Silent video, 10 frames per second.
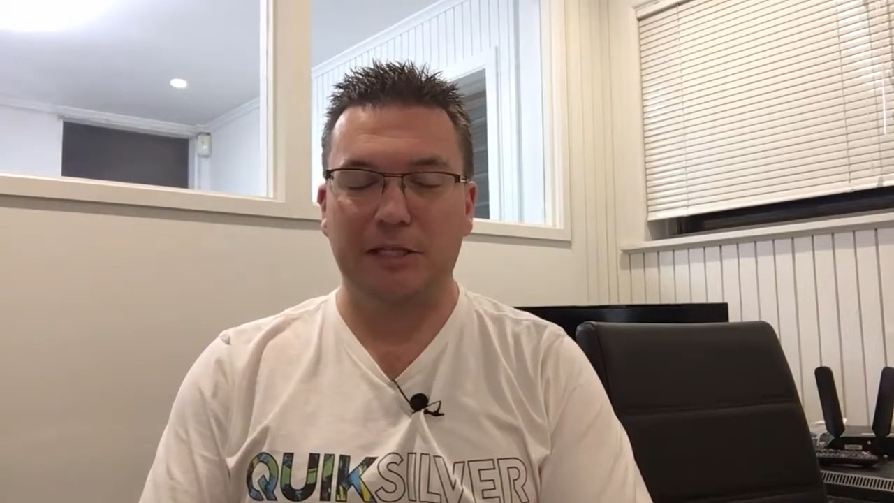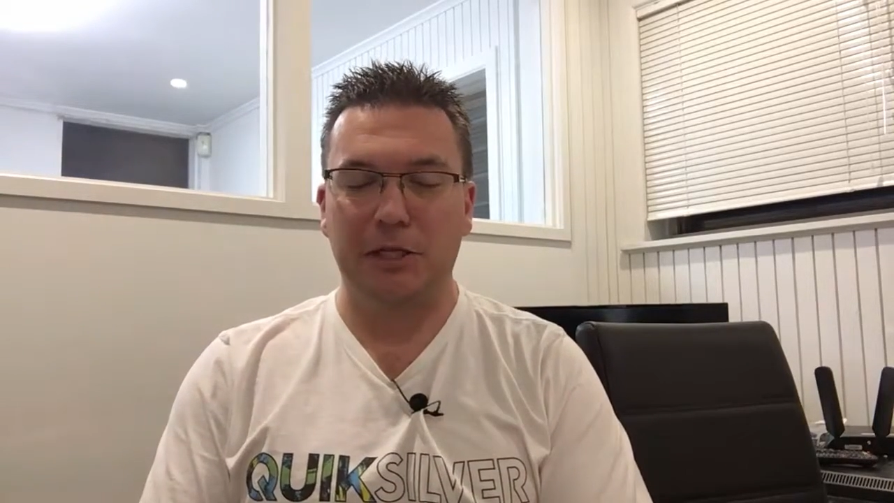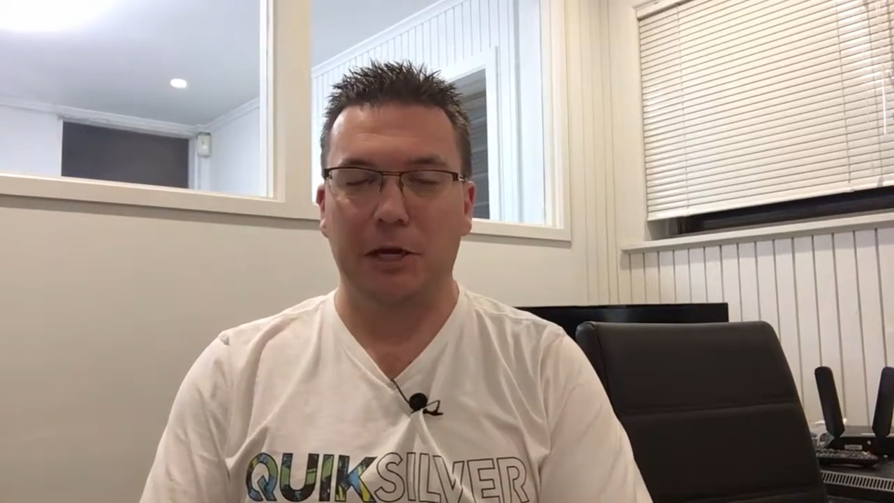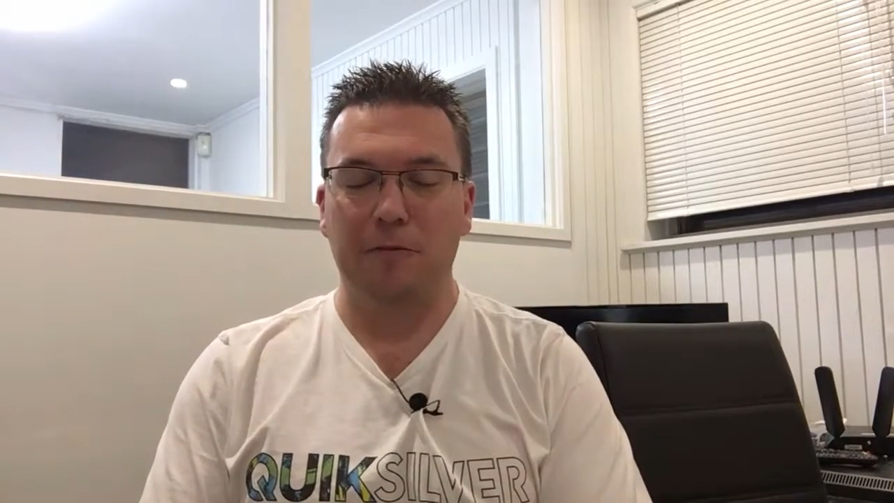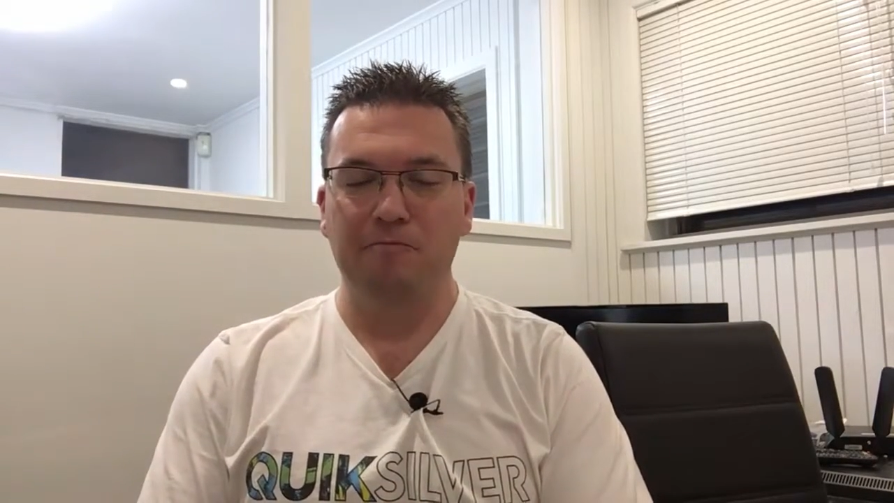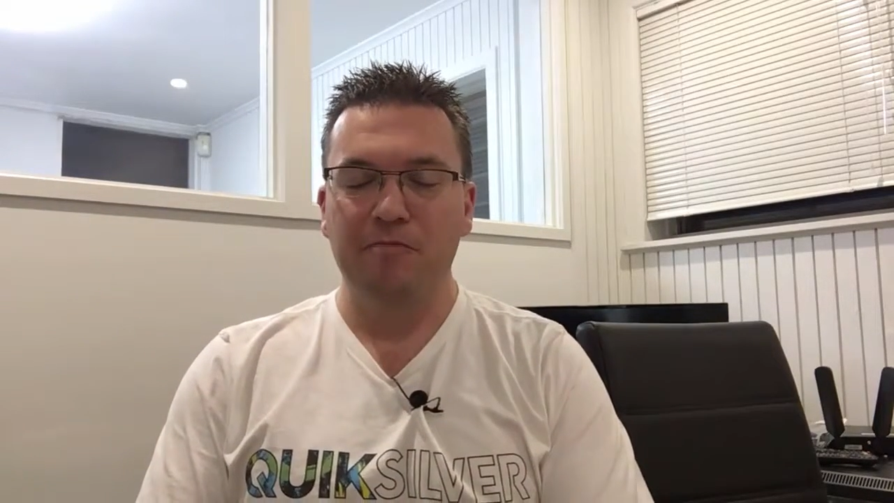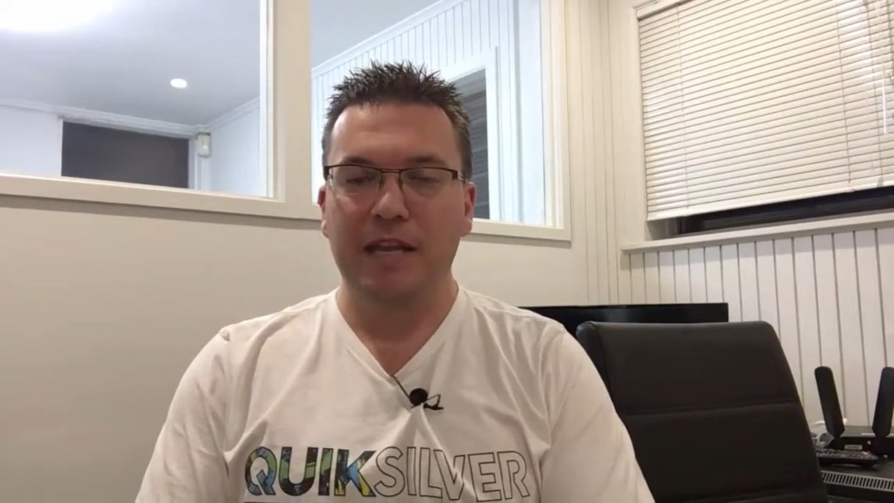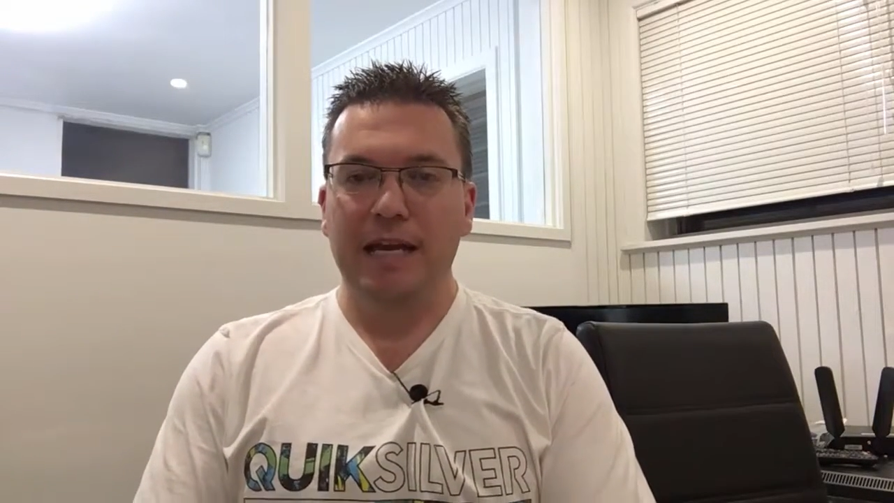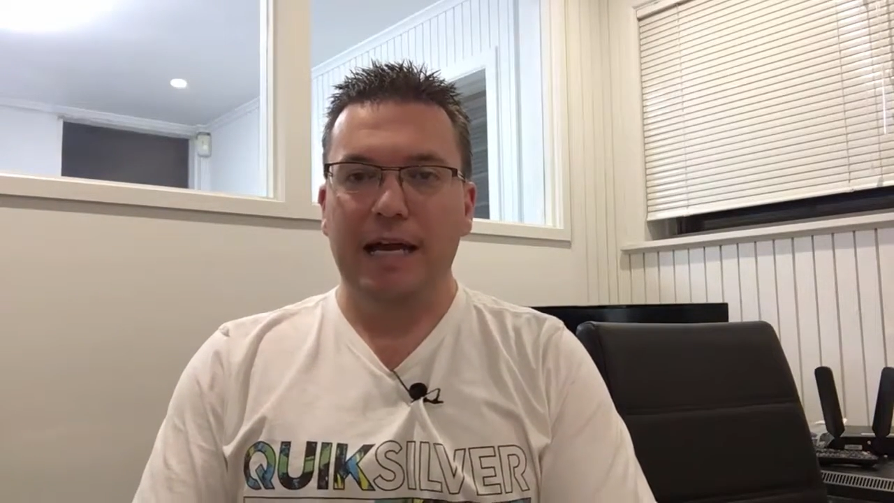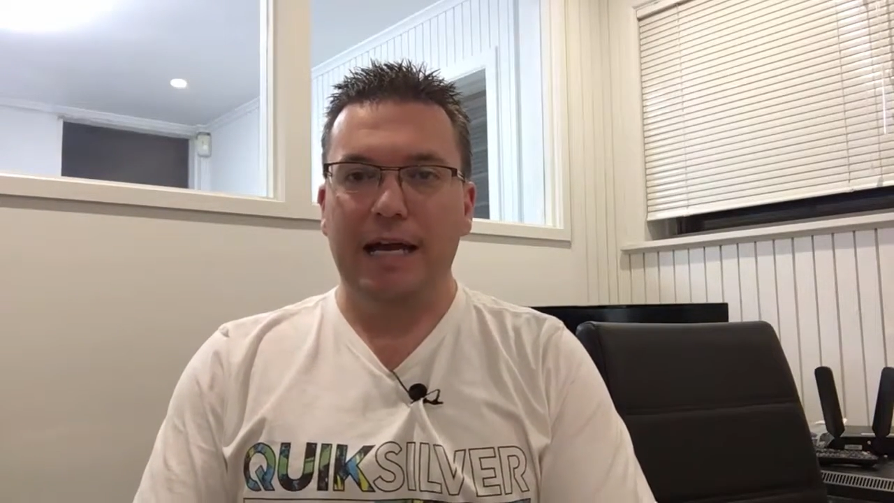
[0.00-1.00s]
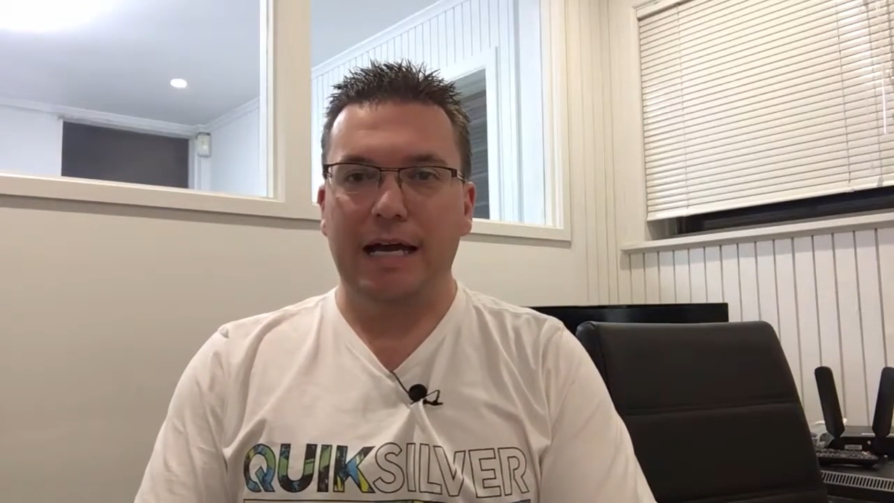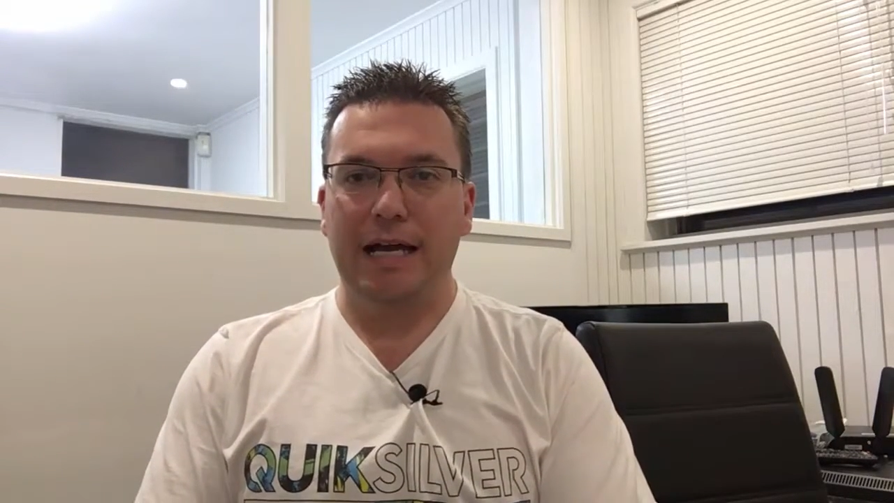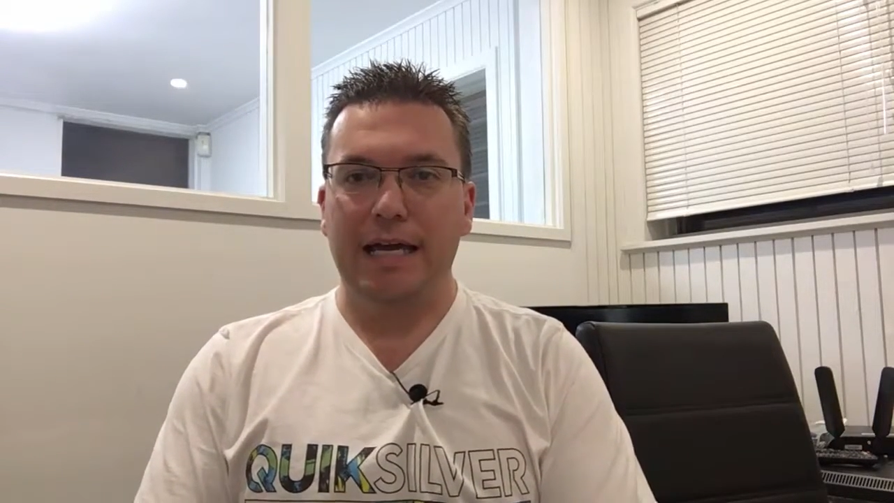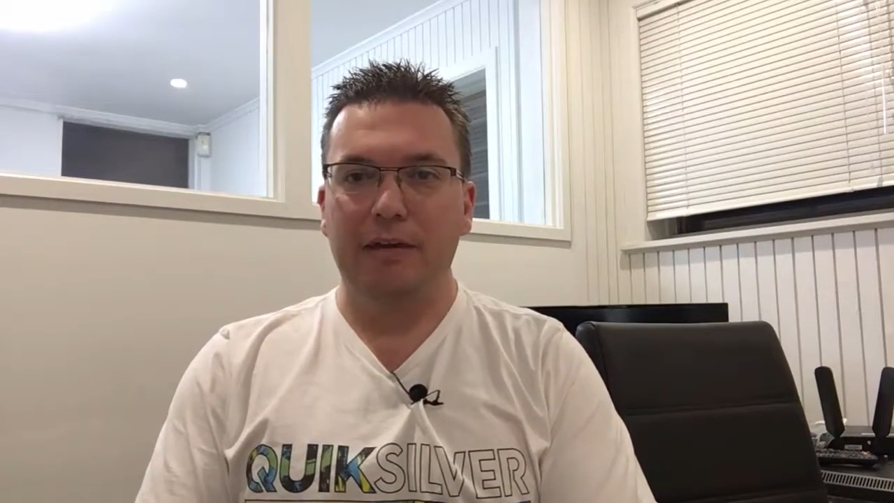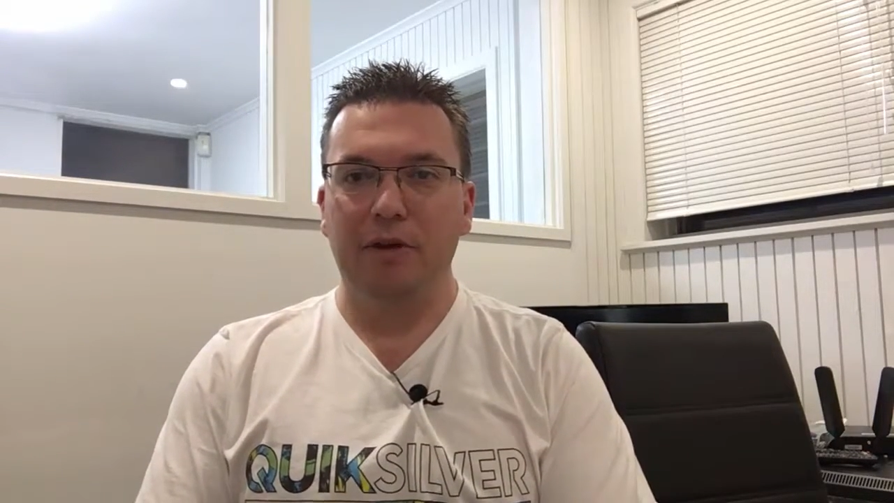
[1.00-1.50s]
So
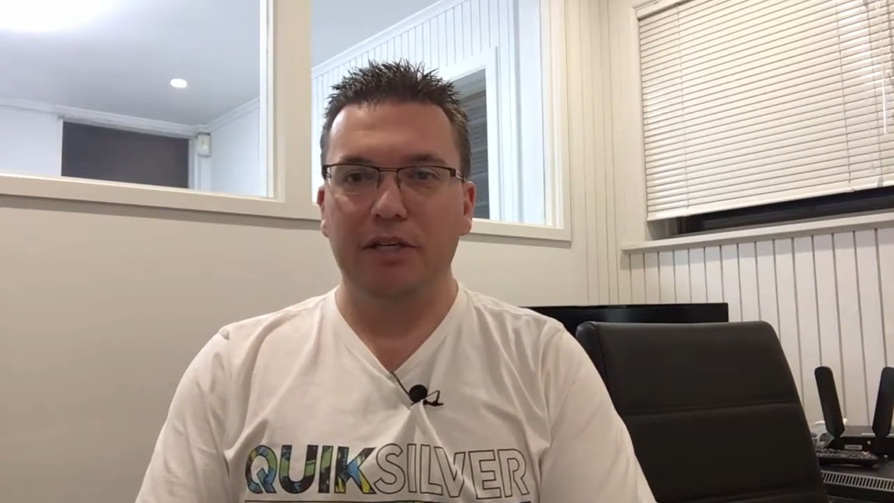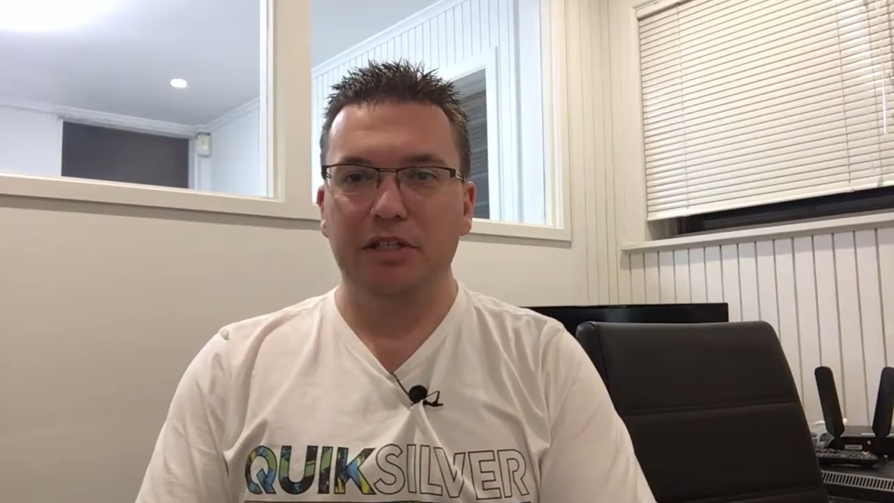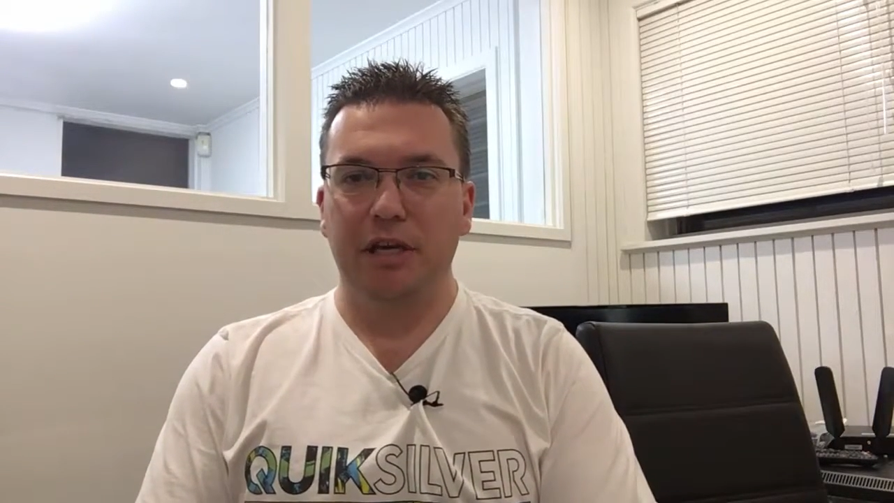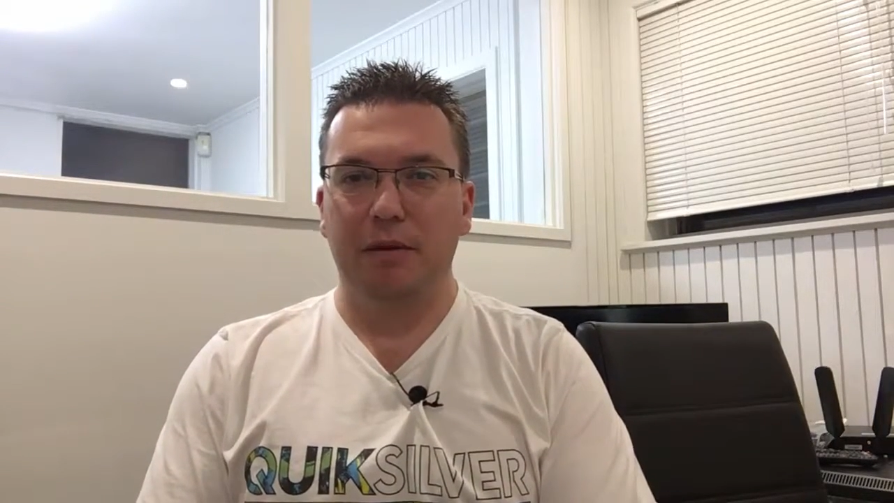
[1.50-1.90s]
anyways,